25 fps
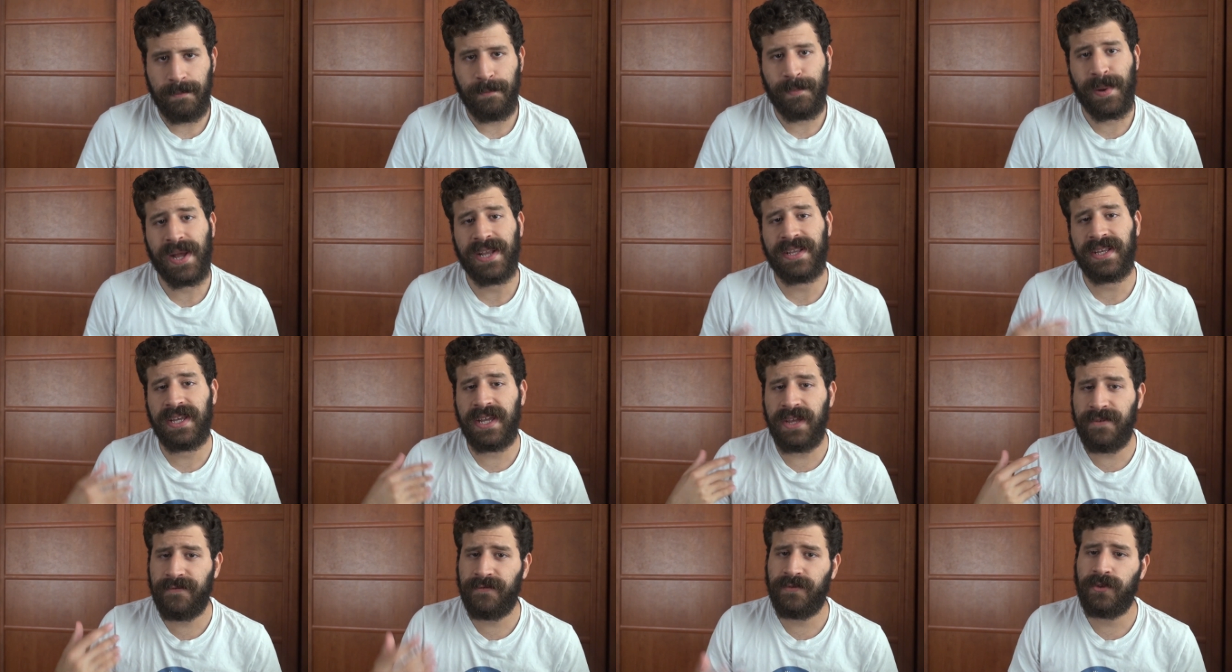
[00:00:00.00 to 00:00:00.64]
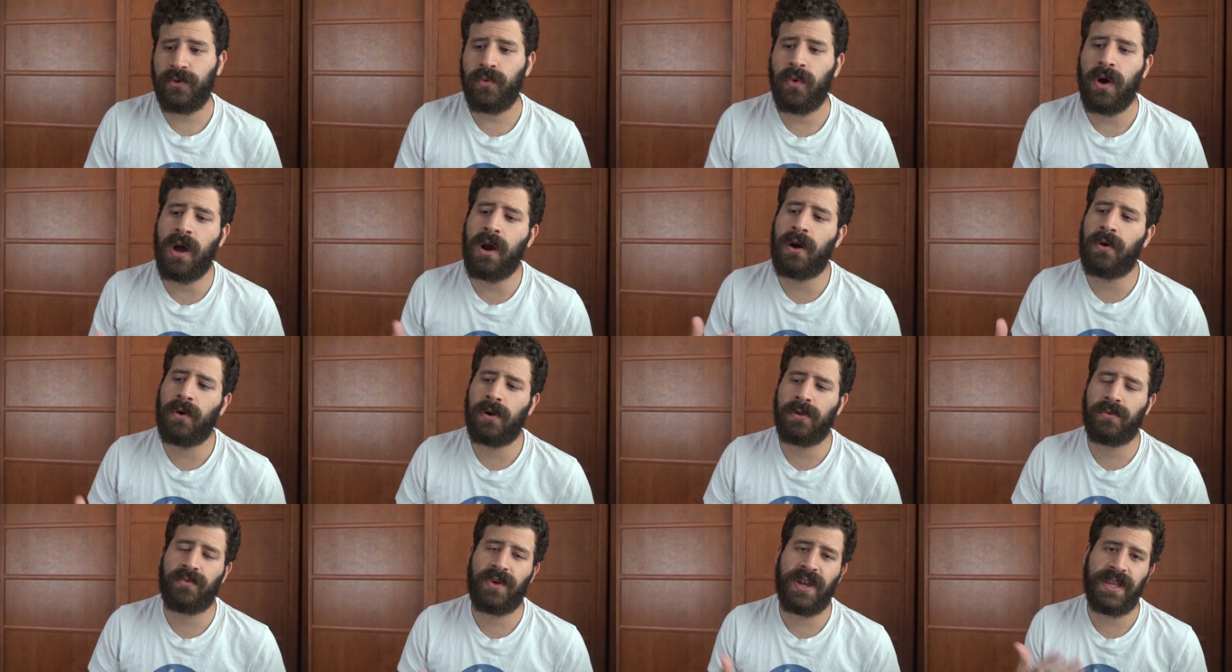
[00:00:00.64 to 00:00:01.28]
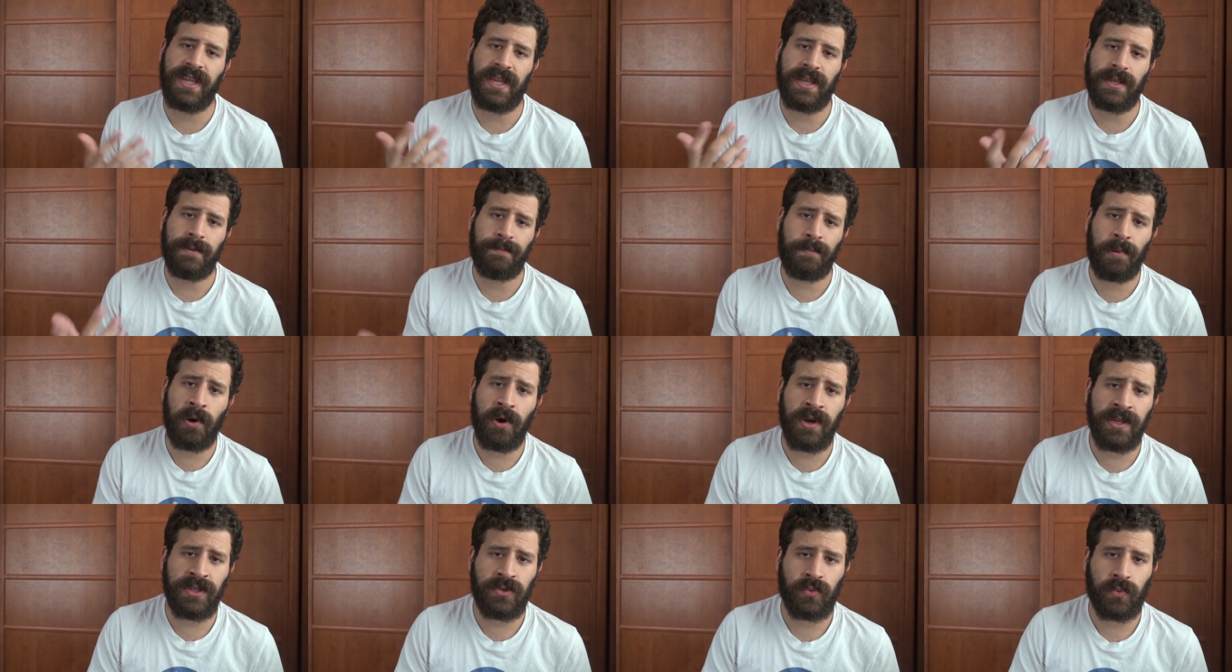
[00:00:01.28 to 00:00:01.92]
But if you are already at a
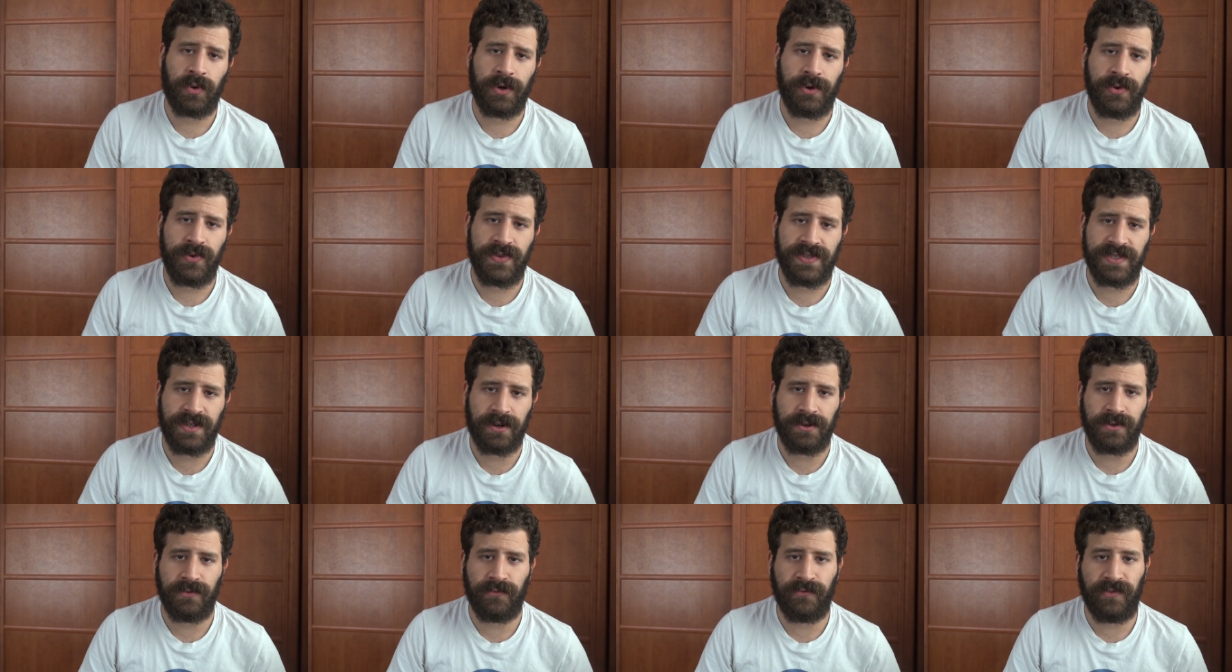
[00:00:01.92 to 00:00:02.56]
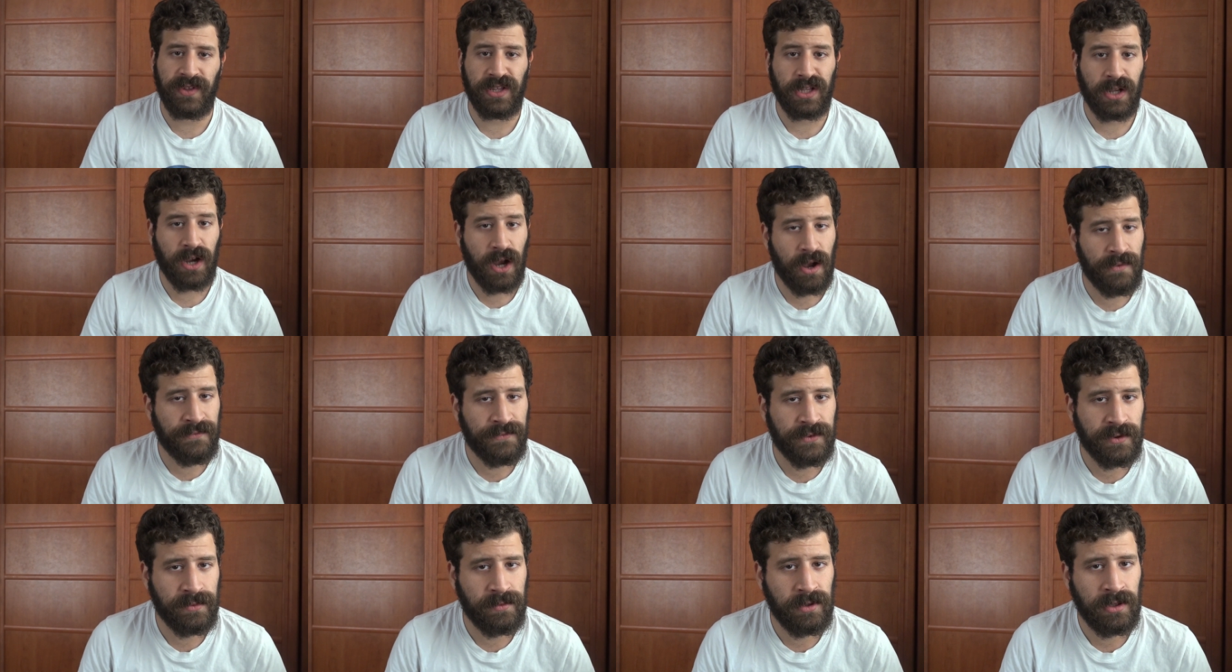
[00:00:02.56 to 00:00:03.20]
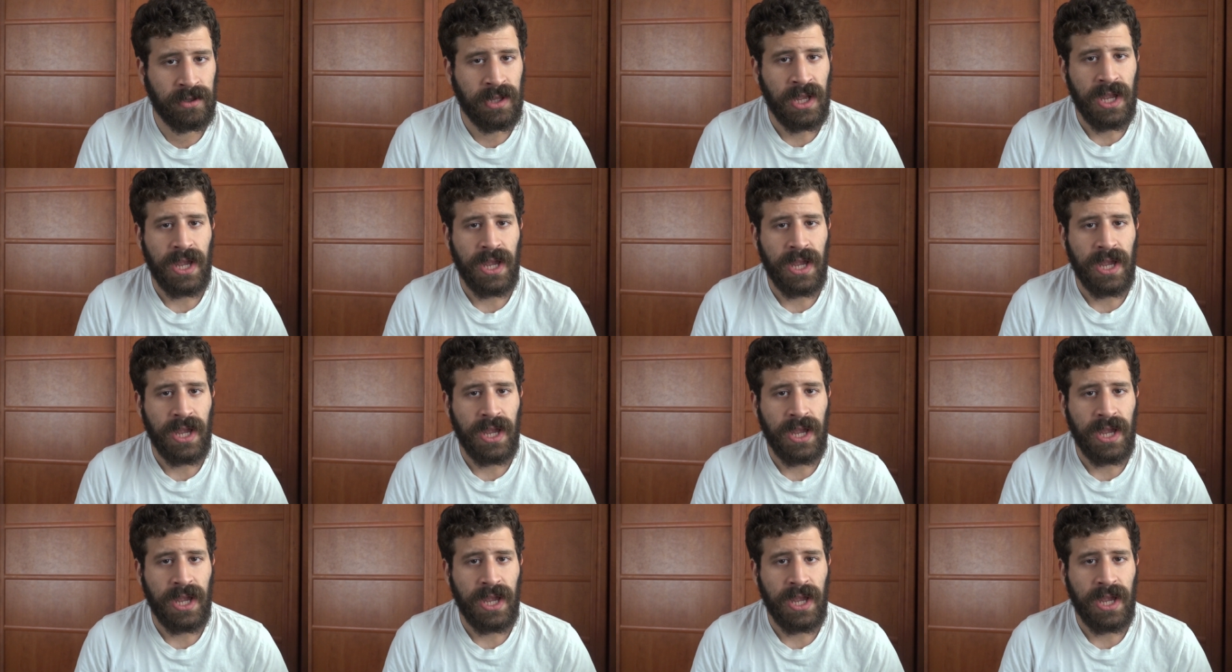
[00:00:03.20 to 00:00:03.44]
point where you start to feel comfortable